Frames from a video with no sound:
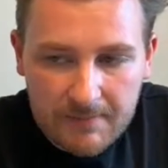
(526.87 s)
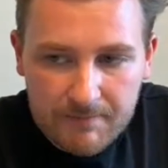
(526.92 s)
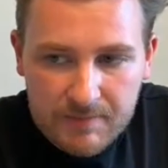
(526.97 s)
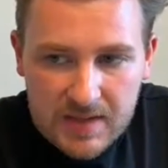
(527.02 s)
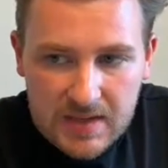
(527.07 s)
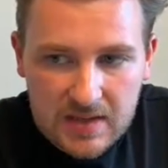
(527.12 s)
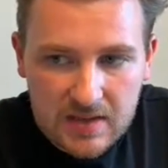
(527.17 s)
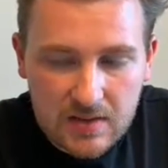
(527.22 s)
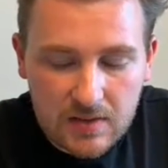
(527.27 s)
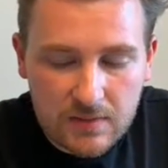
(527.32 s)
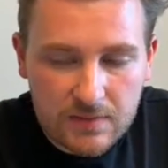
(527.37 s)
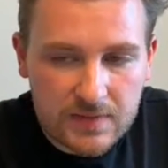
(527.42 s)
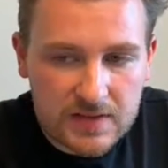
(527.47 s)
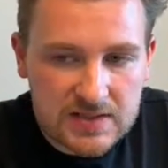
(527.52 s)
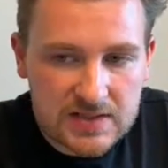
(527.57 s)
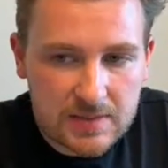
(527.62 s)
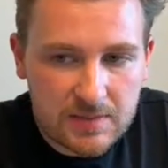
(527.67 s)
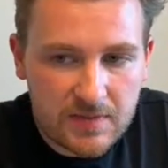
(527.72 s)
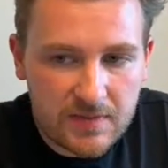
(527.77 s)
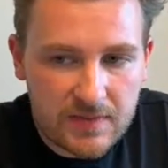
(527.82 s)
You know, for
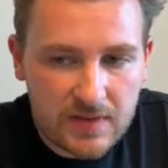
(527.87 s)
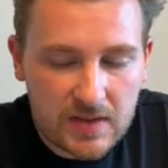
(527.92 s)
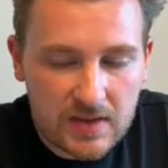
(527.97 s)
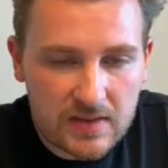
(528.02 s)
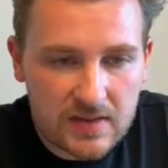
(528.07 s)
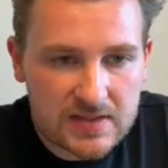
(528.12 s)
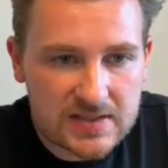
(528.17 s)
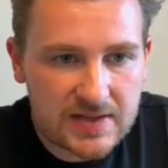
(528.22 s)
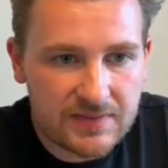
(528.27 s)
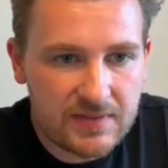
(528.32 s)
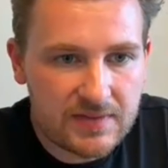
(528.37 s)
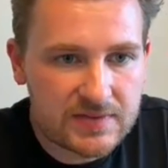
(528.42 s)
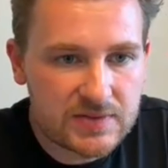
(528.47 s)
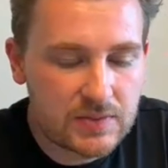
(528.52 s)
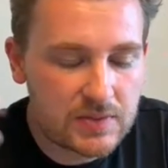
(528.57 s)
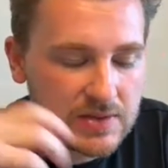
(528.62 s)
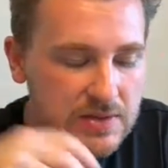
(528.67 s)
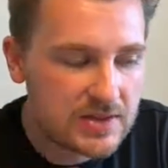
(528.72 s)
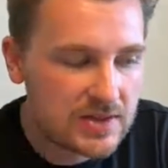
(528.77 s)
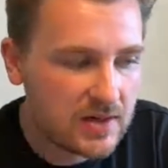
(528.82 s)
some of you, the 7 of
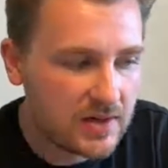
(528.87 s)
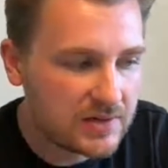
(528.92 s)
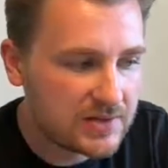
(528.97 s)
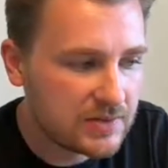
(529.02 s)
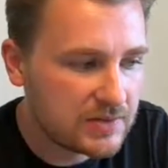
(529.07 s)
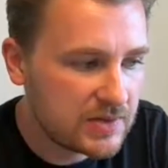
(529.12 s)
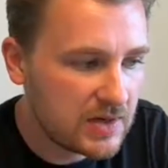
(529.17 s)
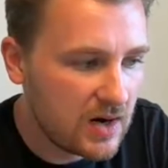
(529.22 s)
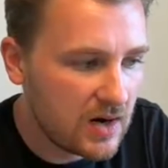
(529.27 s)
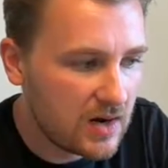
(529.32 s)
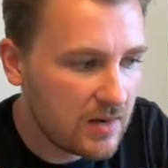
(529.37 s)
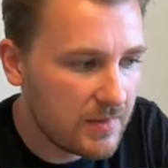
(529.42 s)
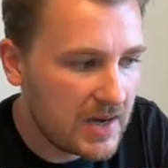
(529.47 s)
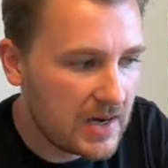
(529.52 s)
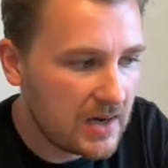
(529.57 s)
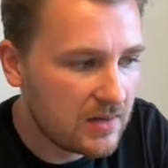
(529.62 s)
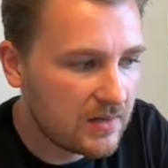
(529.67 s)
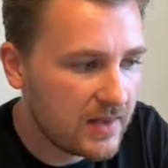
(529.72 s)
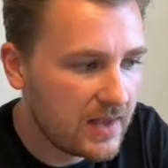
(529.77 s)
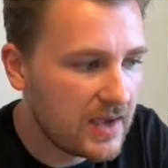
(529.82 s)
Swords can also talk
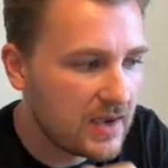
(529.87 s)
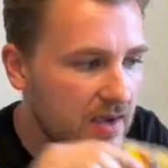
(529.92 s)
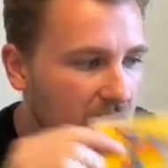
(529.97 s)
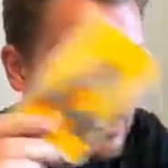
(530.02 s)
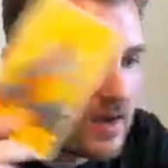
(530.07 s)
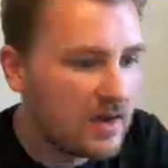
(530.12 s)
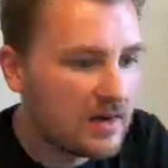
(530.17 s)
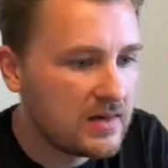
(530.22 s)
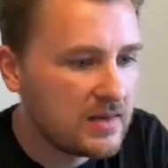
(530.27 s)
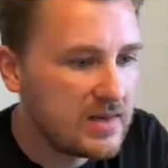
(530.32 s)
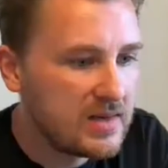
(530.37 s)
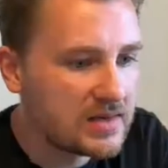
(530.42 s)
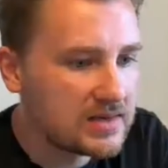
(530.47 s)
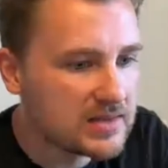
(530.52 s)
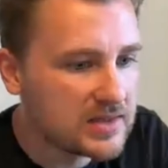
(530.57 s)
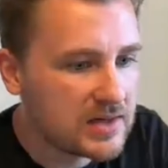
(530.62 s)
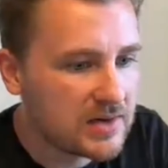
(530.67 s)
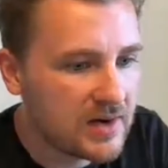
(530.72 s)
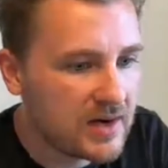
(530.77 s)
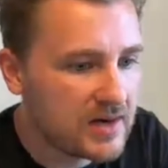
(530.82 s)
about like needing
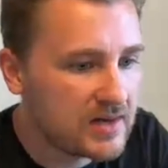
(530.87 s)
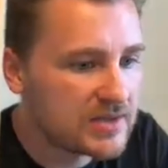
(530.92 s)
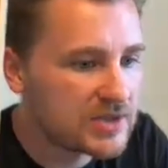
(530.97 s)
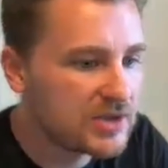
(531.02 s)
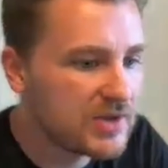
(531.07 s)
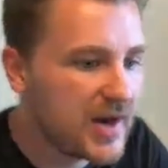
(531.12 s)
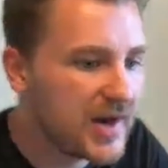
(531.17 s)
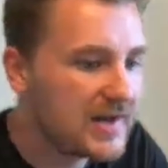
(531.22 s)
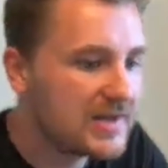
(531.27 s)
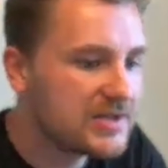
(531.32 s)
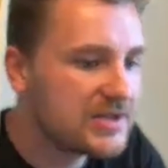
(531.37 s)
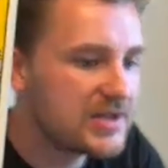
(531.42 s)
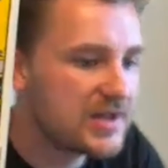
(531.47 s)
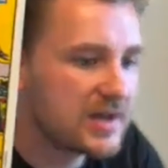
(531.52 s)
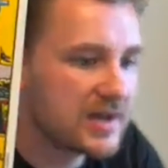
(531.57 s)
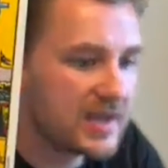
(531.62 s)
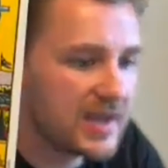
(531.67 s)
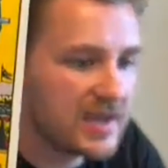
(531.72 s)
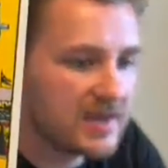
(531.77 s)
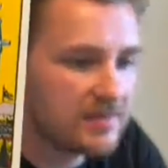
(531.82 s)
to create a strategy or
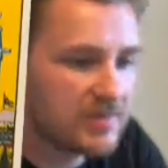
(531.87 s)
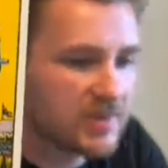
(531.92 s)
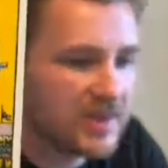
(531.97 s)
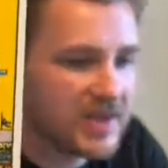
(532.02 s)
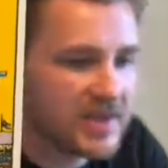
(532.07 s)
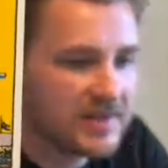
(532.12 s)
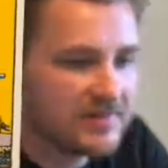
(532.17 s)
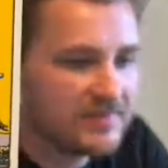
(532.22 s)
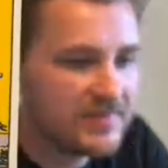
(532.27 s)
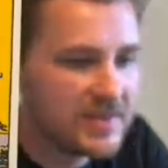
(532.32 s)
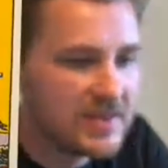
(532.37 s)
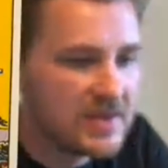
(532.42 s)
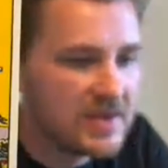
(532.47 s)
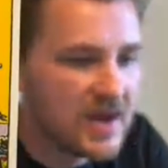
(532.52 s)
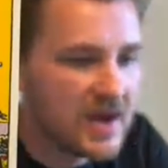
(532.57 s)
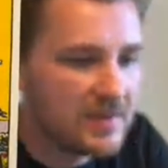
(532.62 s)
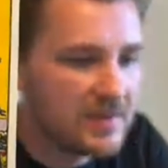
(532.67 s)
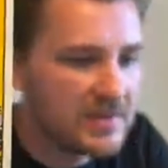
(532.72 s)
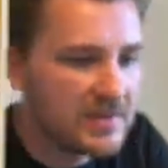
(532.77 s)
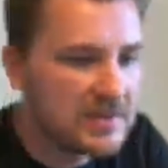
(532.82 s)
a game plan.
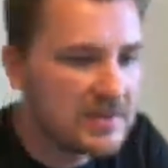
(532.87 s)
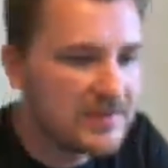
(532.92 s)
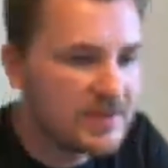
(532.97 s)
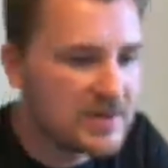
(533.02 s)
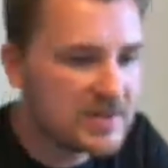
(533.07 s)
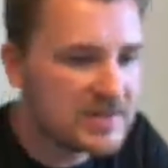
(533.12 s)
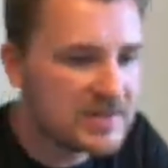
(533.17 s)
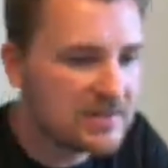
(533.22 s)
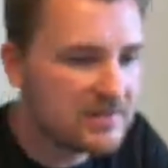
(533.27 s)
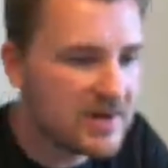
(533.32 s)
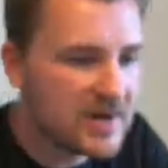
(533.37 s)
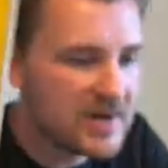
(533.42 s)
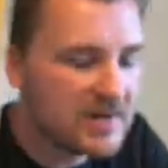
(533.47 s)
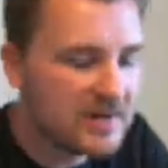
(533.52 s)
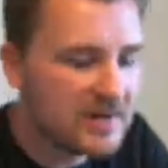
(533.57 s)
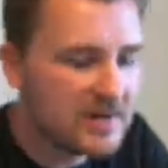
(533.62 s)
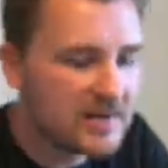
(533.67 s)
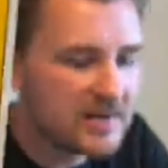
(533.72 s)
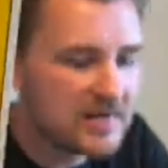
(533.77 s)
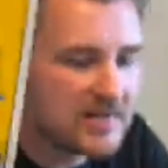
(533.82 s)
I mean, this person, right,
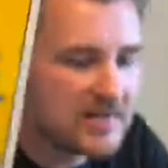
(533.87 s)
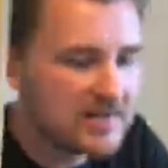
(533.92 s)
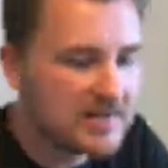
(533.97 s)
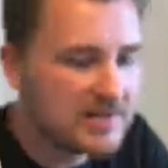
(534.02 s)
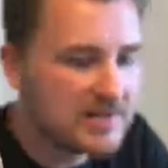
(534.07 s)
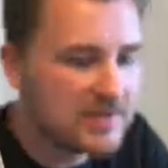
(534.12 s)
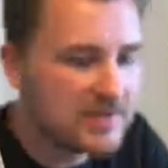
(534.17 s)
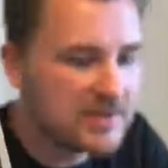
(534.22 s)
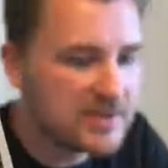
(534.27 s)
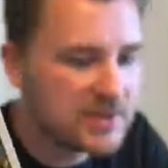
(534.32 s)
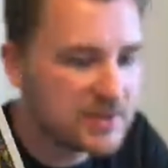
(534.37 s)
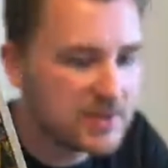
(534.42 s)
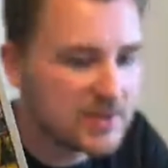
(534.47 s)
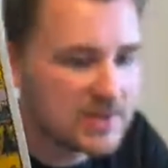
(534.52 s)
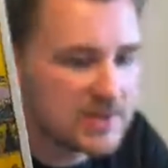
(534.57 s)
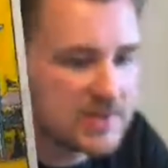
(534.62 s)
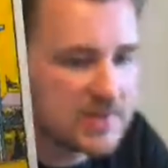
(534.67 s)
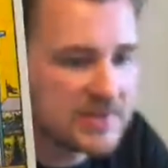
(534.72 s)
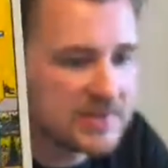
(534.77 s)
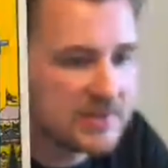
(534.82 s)
they didn't steal the
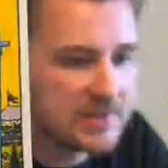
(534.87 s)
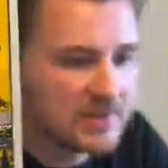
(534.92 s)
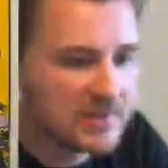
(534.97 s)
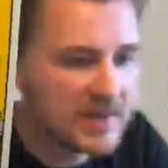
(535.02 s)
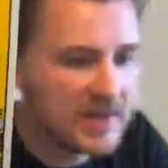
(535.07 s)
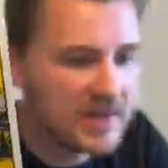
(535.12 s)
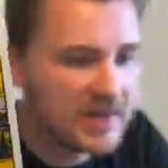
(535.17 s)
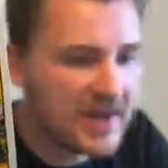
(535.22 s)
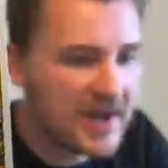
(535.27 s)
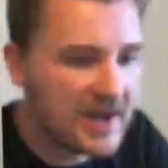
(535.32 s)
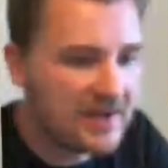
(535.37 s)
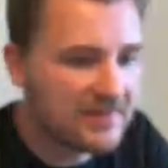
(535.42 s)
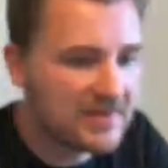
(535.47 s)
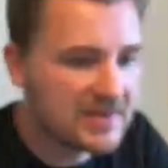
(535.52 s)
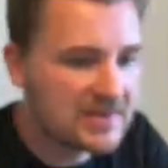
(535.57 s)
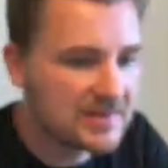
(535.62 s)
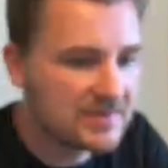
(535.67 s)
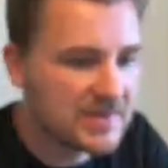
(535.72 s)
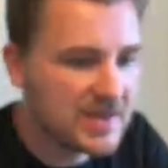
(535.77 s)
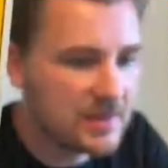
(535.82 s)
swords without
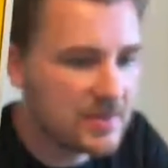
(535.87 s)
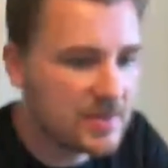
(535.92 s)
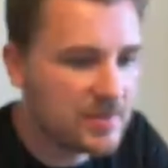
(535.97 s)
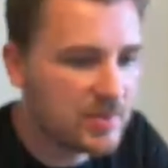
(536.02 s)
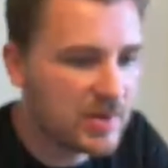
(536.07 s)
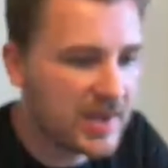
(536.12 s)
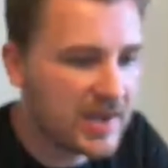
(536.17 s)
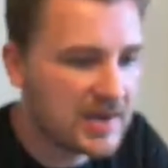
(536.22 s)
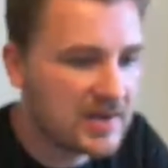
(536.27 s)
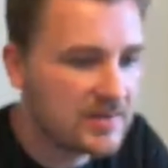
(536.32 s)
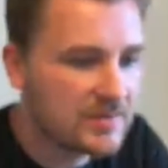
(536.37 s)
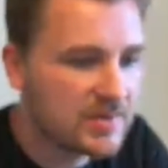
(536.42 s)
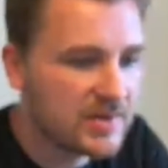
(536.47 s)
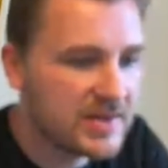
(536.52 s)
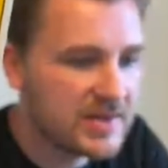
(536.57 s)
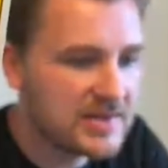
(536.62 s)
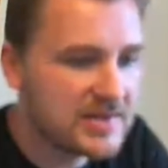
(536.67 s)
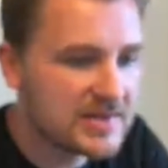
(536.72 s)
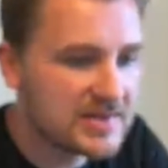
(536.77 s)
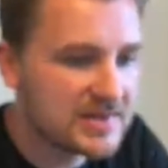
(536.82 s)
having some type of plan in
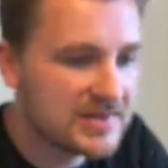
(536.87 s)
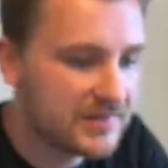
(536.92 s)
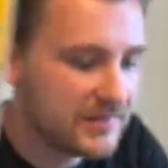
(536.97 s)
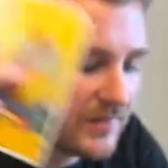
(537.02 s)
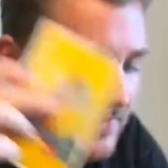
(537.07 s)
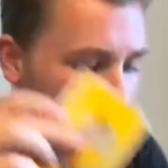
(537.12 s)
place.